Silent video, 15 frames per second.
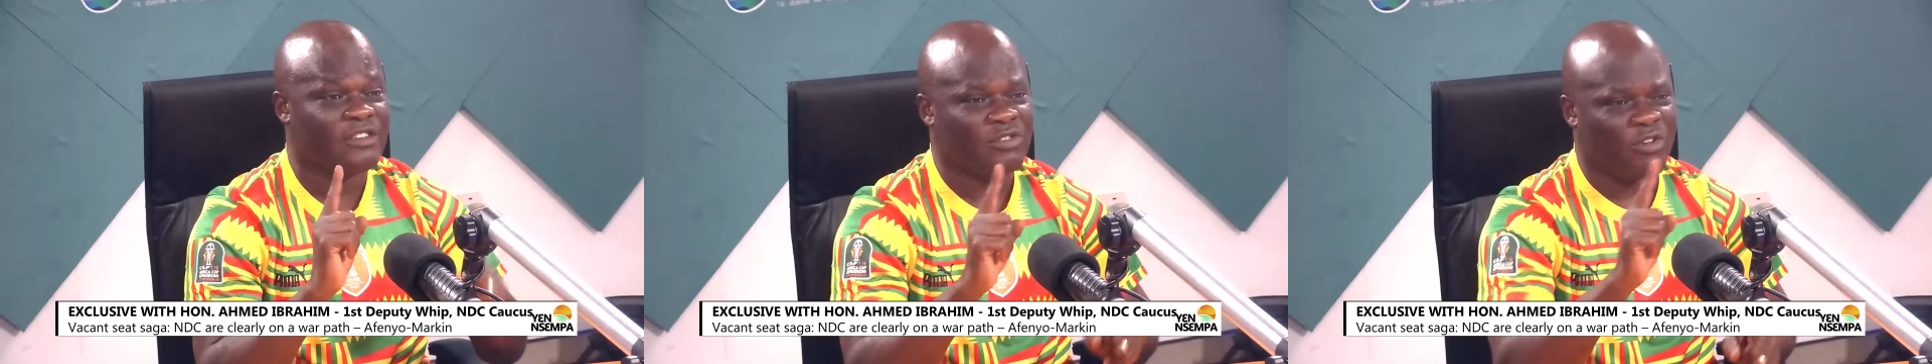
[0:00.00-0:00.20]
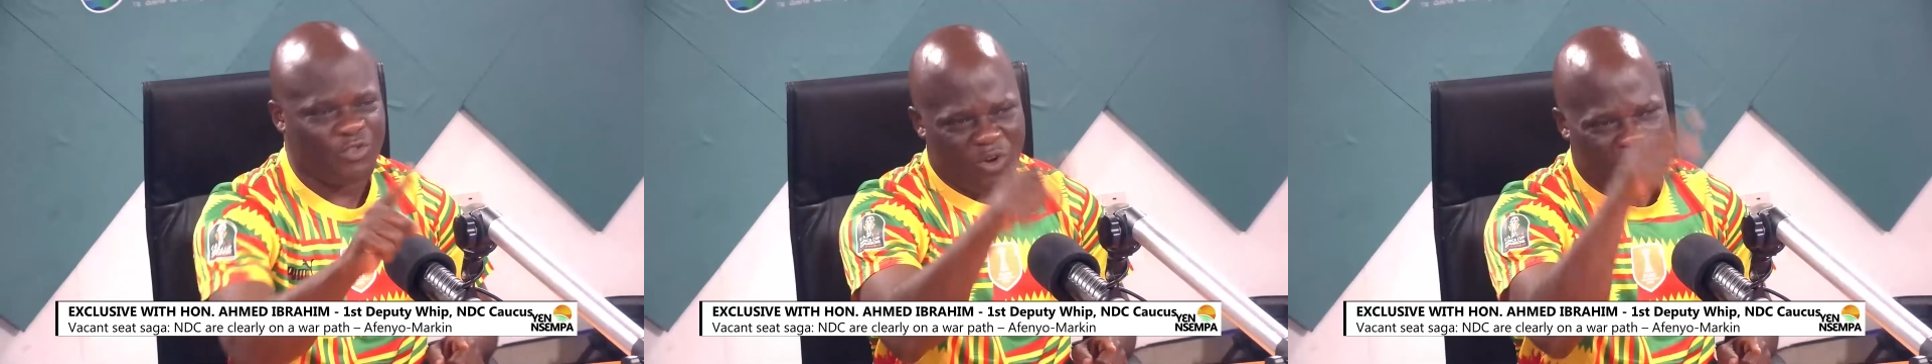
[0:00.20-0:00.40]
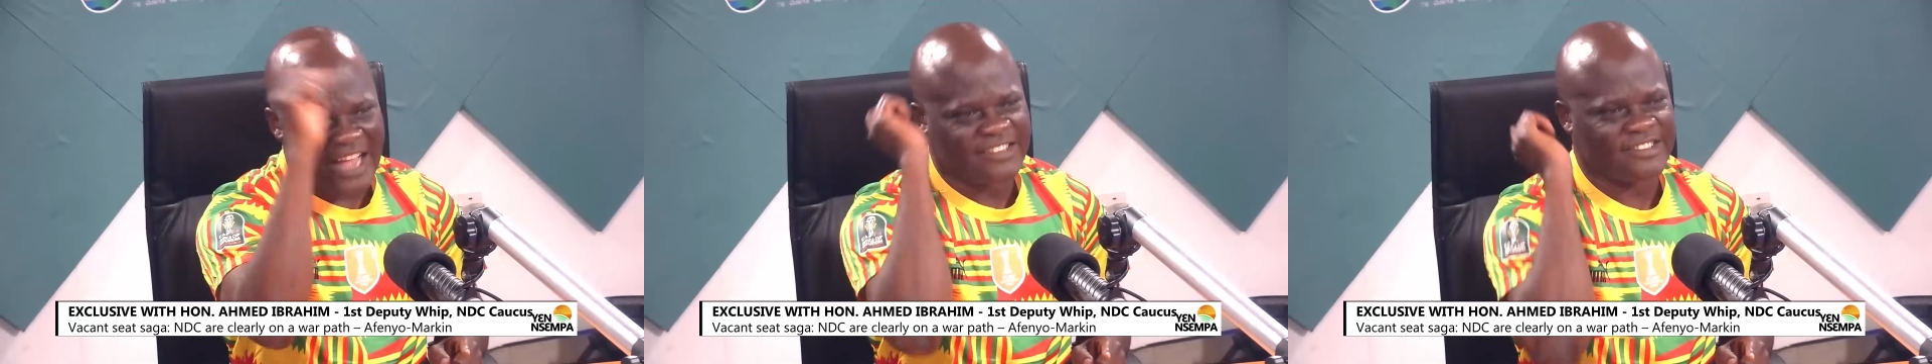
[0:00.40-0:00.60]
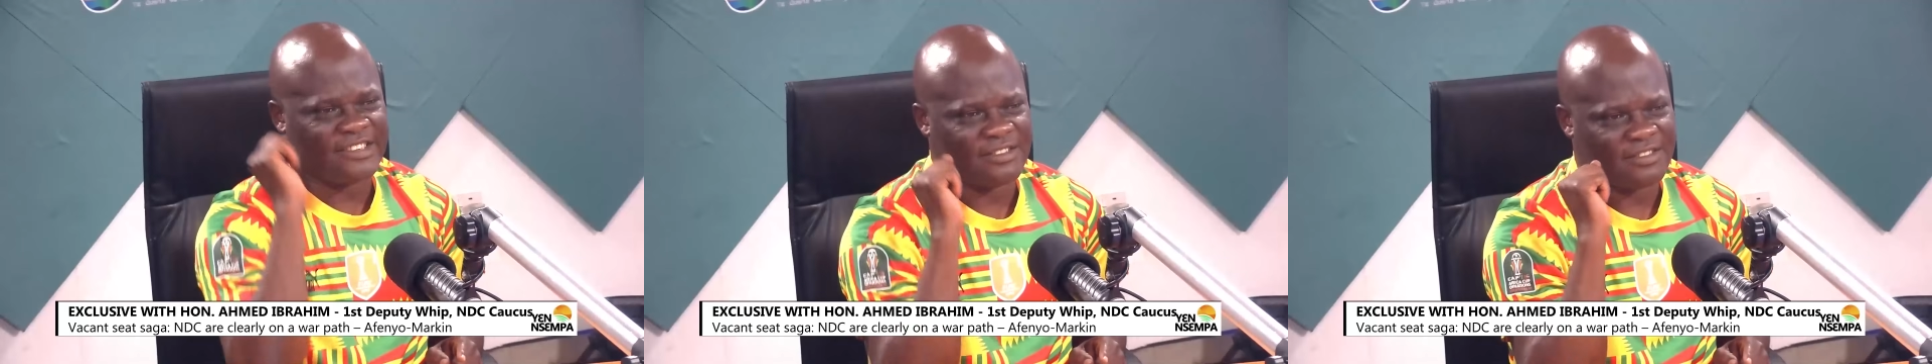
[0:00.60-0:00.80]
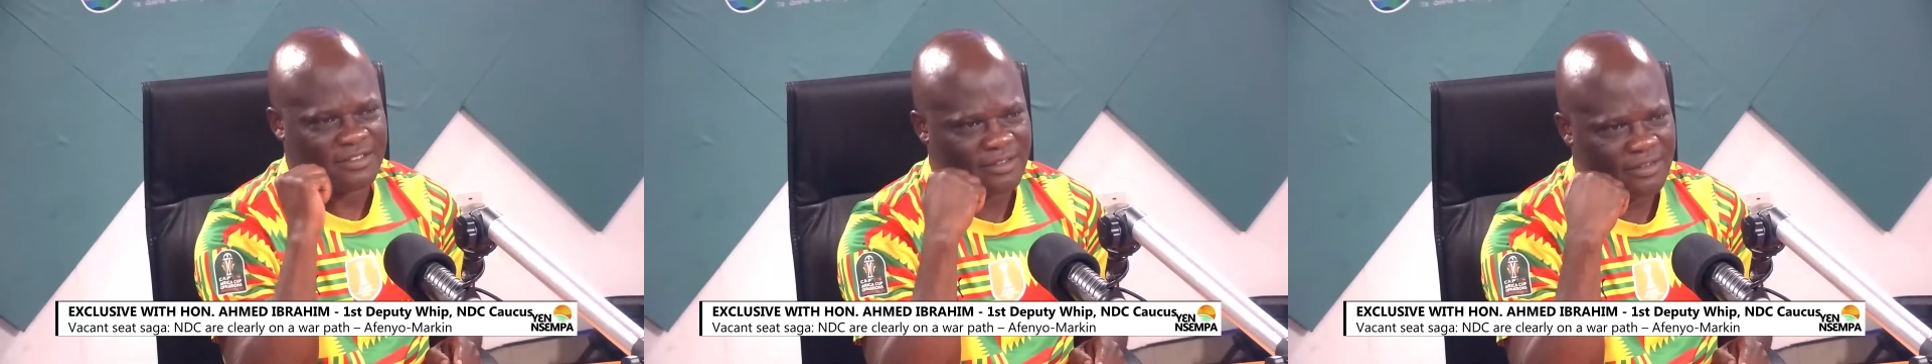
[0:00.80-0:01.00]
of your
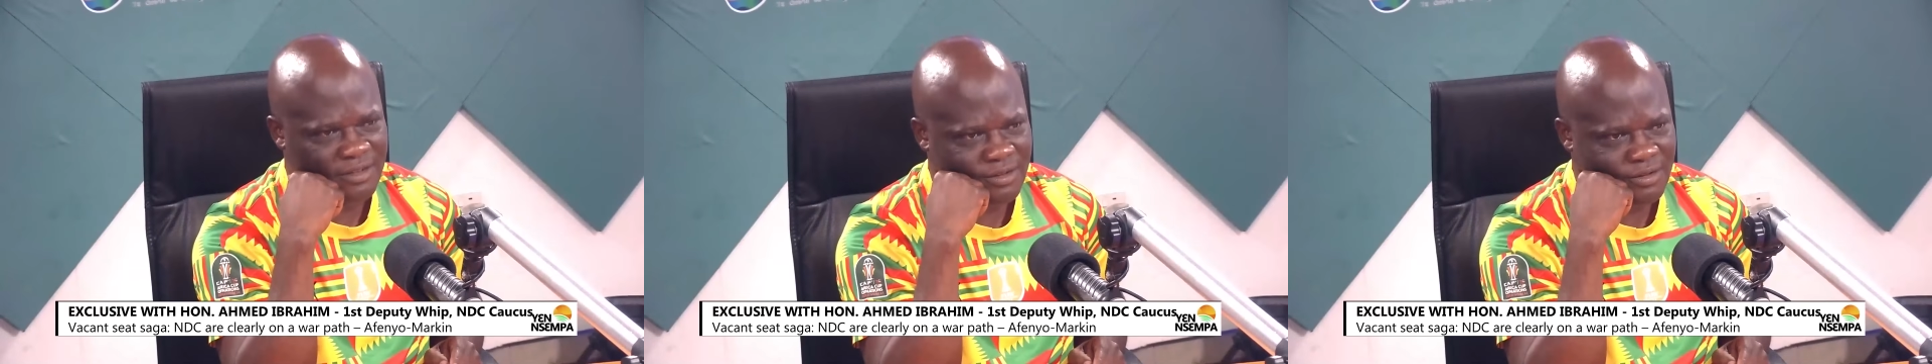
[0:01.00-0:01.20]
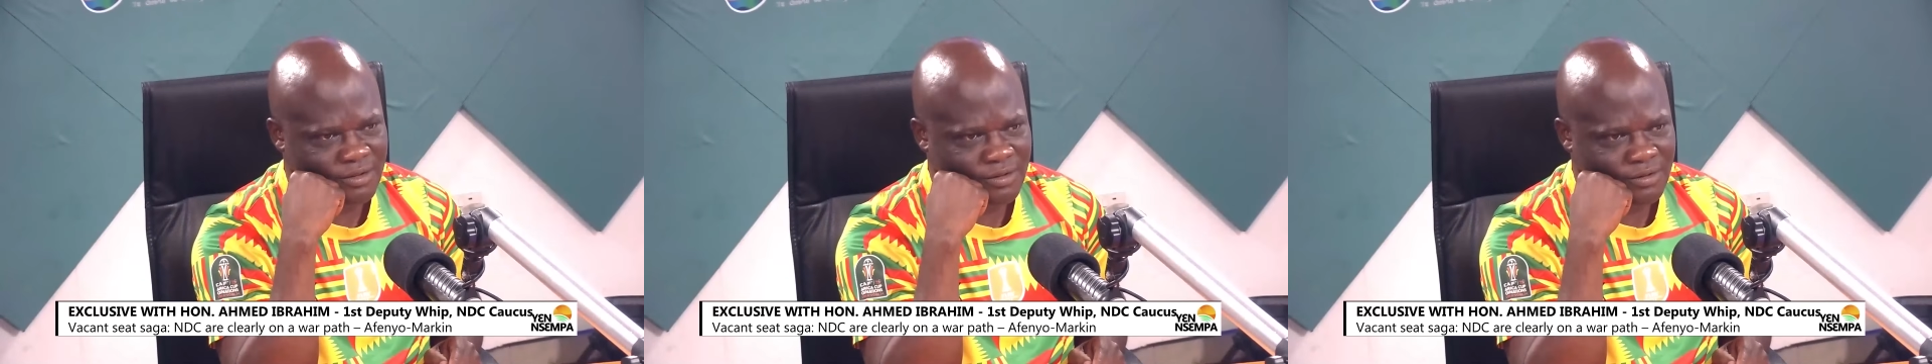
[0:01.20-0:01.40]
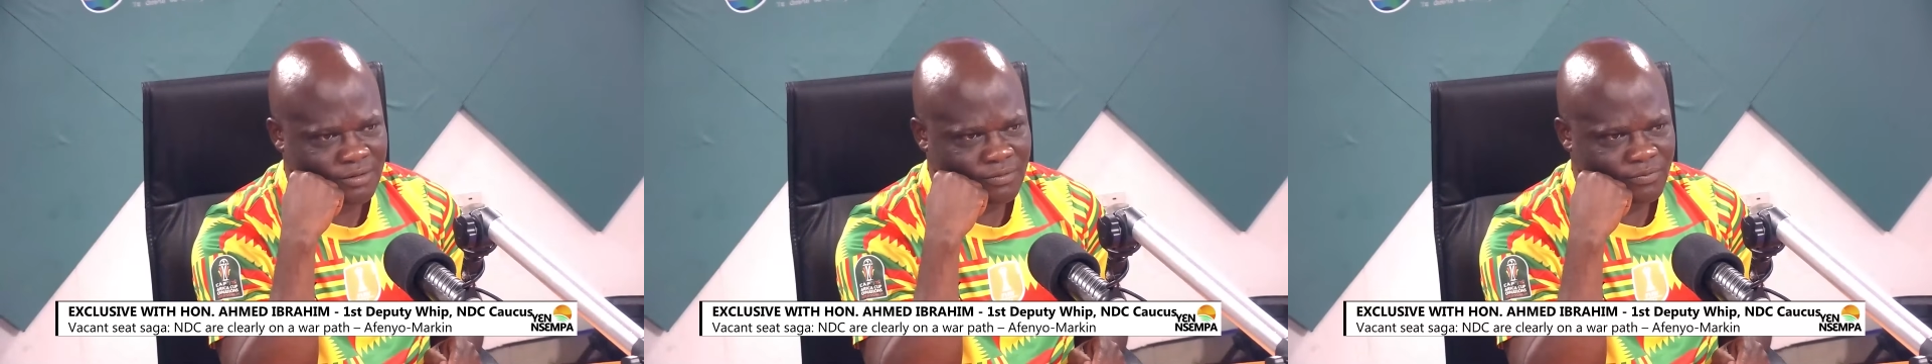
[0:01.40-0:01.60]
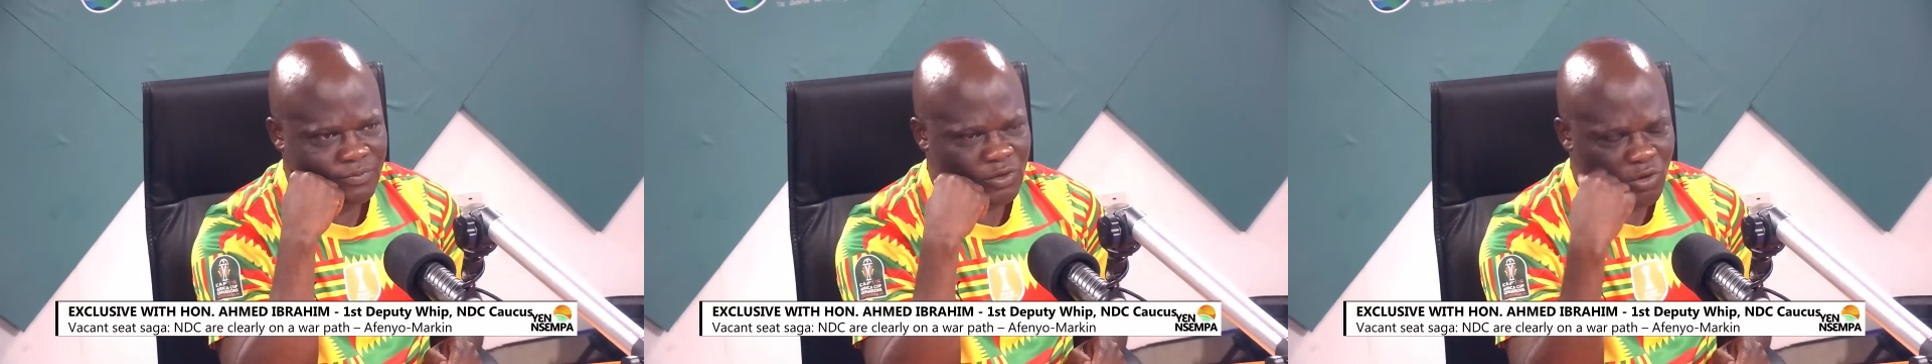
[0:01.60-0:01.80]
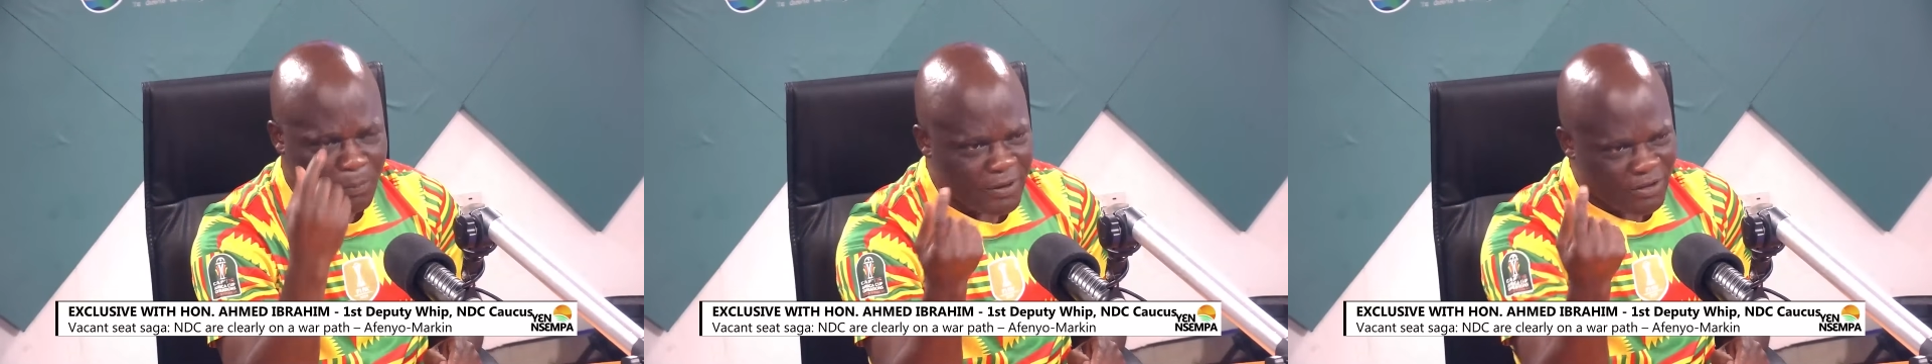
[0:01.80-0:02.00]
actions,
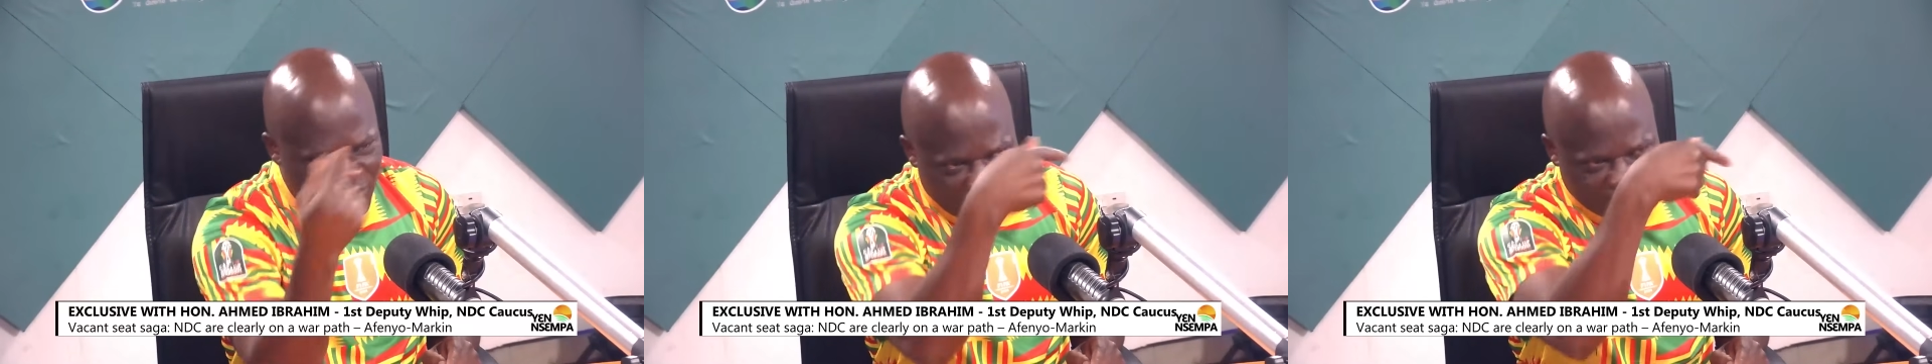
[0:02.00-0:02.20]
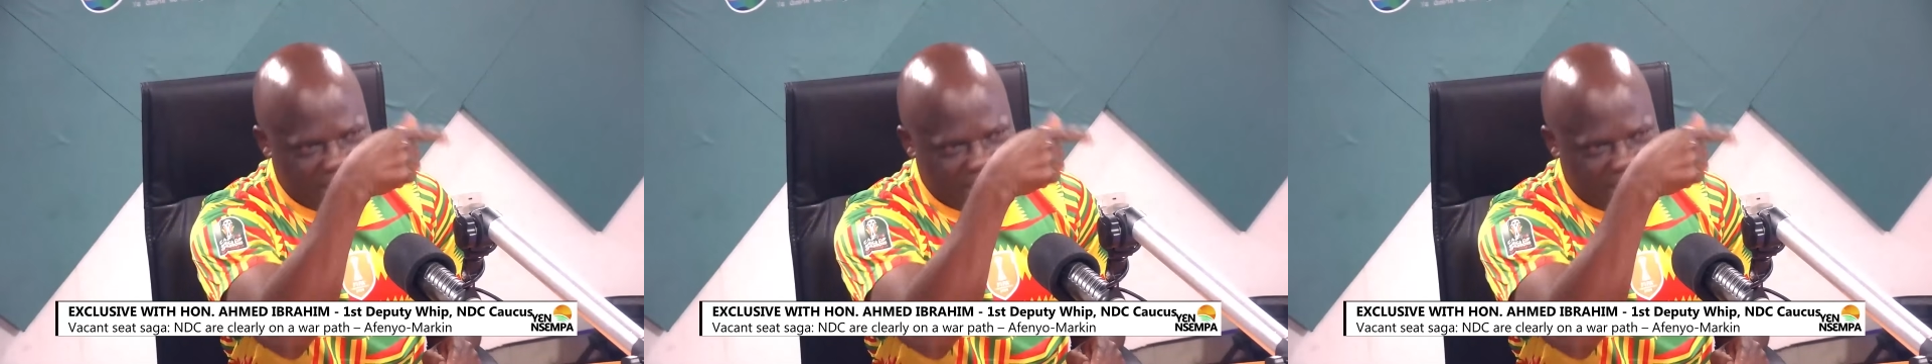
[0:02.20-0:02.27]
your previous